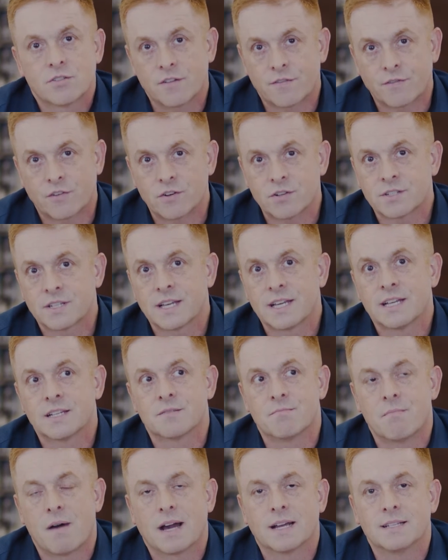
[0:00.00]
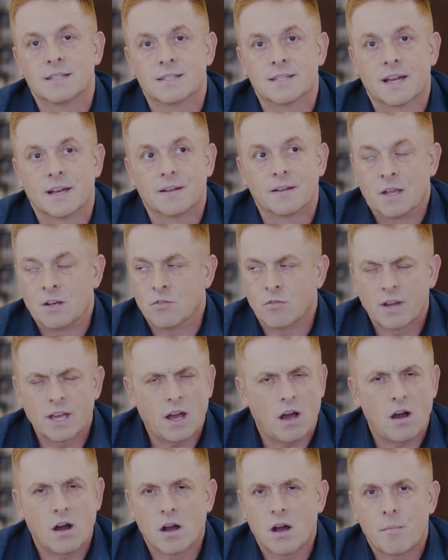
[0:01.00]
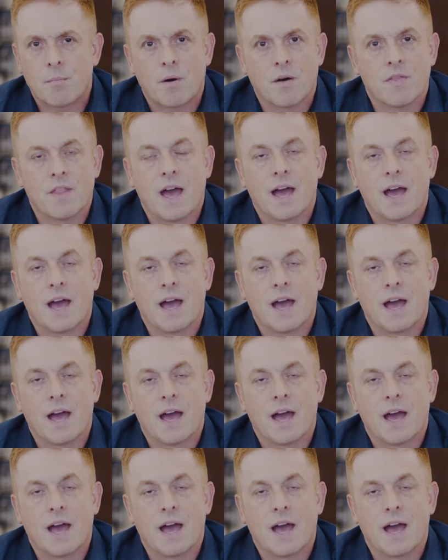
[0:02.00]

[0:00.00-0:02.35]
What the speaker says: So the first thing is mindset, and don't get hung up on